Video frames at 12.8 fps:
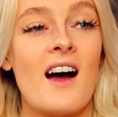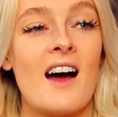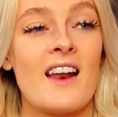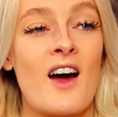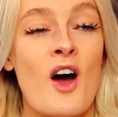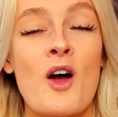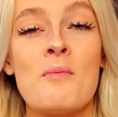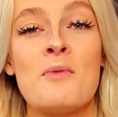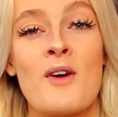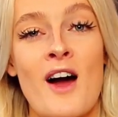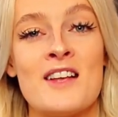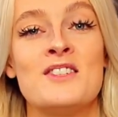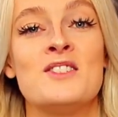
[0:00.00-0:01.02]
And I hope you
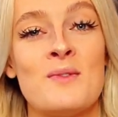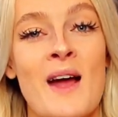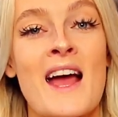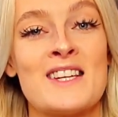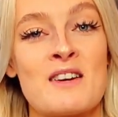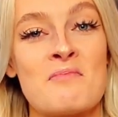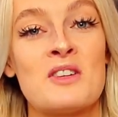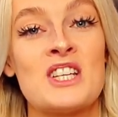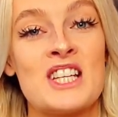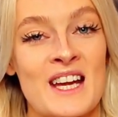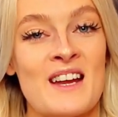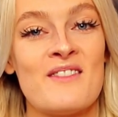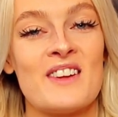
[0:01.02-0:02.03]
guys do end up
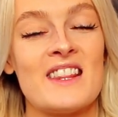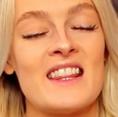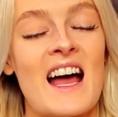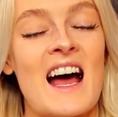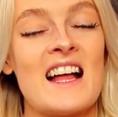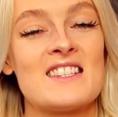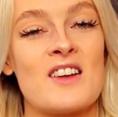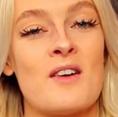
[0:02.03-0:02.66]
achieving that.